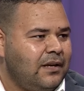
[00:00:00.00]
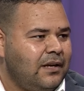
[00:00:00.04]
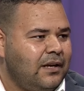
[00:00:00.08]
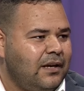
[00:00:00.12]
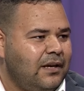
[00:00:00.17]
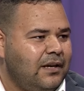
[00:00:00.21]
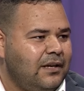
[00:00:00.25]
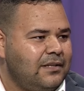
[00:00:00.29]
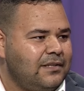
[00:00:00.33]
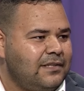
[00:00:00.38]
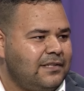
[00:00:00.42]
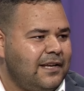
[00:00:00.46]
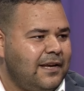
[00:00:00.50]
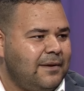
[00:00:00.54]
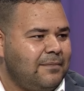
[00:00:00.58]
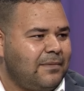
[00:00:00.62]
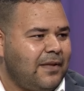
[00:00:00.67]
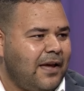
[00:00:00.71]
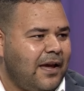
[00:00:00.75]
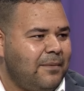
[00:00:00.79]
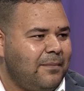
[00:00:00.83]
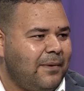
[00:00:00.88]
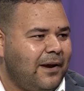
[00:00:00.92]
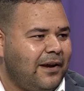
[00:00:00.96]
And same
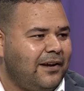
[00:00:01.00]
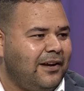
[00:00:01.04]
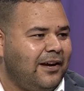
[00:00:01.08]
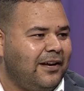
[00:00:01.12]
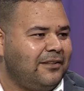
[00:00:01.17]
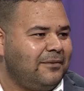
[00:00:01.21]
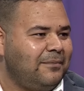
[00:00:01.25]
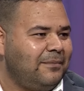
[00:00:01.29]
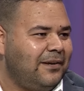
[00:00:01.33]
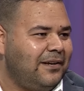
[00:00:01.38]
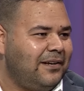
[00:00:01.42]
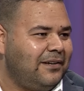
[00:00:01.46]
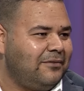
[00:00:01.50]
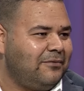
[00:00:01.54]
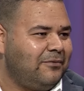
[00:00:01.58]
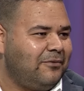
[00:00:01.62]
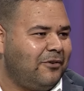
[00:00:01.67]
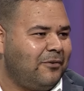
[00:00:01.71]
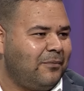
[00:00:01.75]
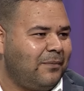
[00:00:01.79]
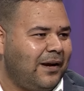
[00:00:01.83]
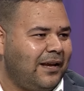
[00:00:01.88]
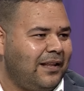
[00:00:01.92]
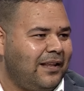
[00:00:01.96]
time, I got married
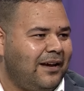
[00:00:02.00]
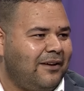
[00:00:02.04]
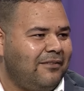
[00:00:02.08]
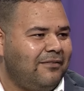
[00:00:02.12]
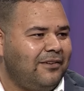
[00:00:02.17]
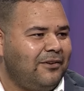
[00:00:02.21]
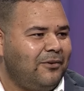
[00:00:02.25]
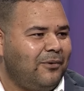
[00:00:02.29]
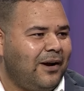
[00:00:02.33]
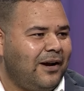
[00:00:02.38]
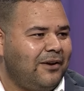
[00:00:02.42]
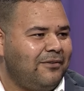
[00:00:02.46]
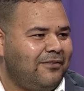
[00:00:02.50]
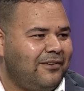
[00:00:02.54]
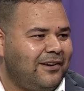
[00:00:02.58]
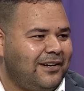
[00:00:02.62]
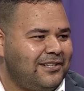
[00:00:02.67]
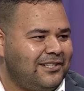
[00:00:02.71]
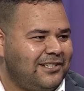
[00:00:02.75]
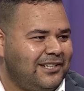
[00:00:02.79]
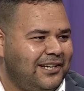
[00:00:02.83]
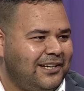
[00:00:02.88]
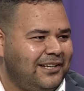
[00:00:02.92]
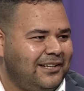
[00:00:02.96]
for my lovely wife,
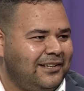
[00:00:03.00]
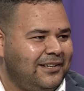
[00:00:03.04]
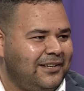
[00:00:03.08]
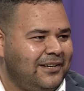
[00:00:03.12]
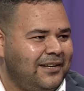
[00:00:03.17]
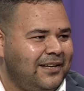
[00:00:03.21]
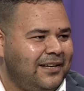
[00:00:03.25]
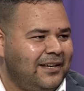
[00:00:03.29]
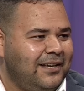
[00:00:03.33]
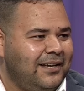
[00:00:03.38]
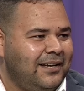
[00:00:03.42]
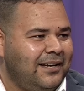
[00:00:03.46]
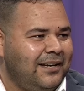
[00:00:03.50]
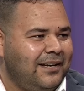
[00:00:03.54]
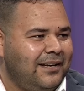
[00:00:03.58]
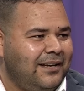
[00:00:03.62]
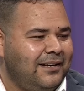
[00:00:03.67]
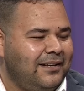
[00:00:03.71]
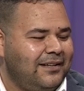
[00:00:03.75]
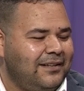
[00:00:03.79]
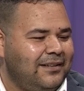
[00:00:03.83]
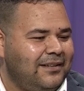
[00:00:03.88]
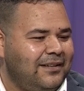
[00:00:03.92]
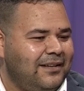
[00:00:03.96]
Rachelle.
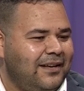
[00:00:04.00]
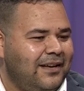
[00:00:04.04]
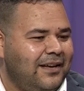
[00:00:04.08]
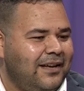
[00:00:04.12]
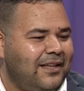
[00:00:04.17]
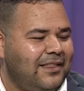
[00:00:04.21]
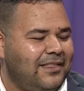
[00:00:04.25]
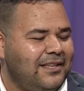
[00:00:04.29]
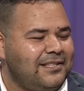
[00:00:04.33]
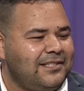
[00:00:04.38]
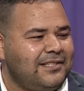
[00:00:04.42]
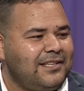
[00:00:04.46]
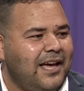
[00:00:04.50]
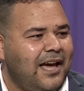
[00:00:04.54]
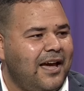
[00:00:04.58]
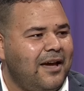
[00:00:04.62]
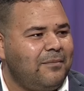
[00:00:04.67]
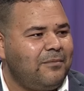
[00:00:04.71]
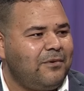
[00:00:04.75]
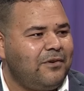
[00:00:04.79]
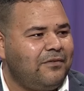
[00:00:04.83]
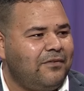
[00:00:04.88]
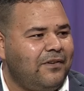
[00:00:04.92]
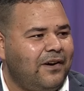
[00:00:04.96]
And uh, this
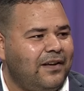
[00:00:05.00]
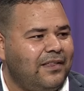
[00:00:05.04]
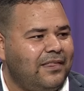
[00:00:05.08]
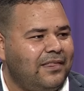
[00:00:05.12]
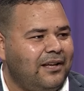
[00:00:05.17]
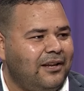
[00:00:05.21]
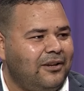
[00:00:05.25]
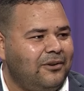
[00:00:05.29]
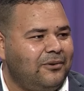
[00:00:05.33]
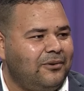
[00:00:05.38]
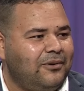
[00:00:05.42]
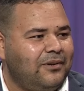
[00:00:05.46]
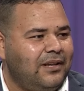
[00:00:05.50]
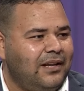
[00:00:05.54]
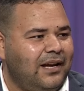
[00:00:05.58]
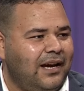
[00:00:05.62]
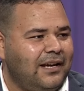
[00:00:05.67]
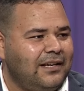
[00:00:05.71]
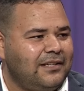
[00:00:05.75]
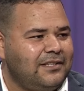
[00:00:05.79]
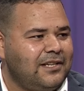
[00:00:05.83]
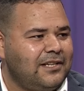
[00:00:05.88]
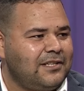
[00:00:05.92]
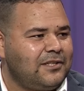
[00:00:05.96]
time, we find the Lord
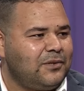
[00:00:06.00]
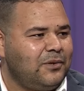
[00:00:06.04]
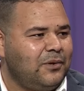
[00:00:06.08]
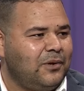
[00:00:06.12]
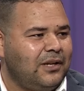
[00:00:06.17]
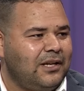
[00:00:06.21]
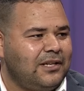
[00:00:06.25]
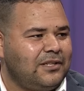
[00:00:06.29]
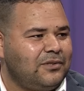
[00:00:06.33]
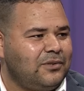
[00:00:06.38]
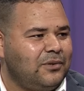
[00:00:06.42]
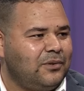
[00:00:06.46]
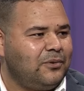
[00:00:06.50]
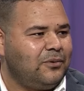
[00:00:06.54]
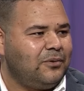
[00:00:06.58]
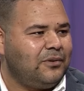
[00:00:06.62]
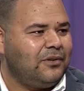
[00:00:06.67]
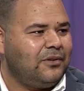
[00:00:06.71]
like just call us to do